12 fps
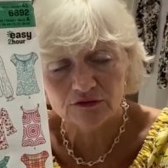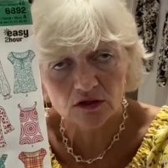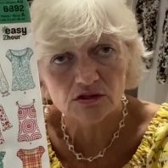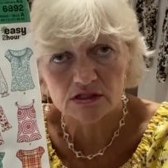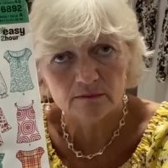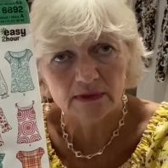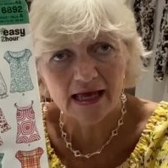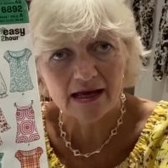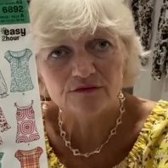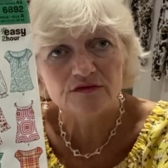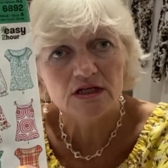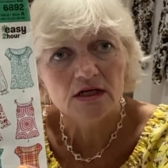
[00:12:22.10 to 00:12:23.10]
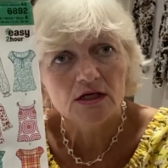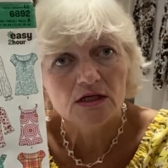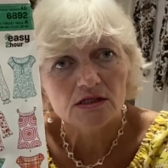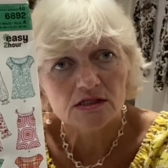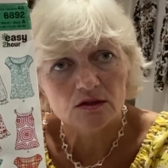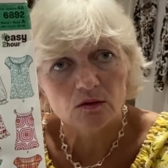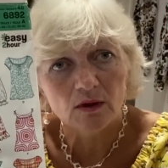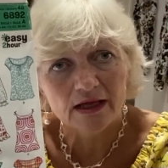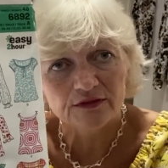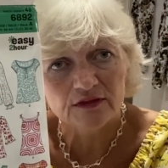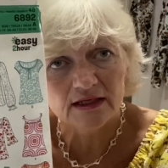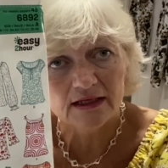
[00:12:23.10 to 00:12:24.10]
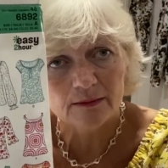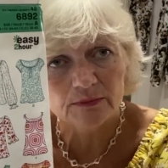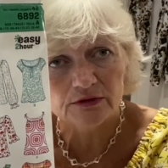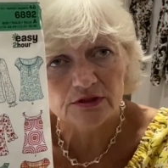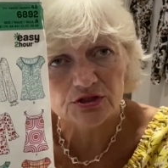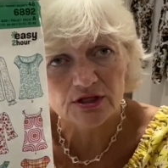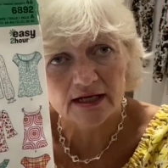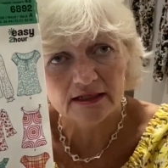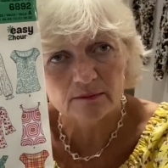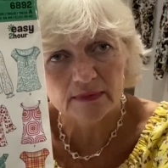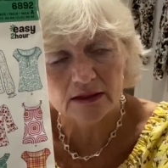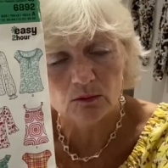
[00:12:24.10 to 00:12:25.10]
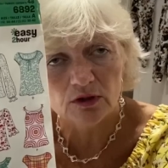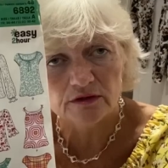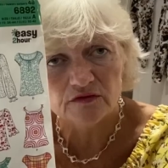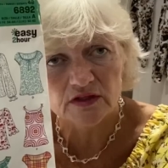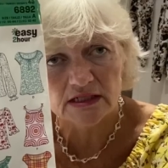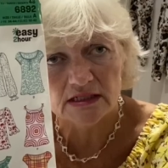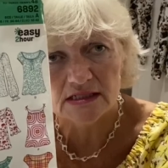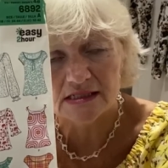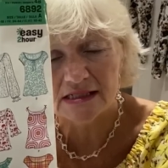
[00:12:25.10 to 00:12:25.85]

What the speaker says: got some left. So I think I'm going to try and make one of these.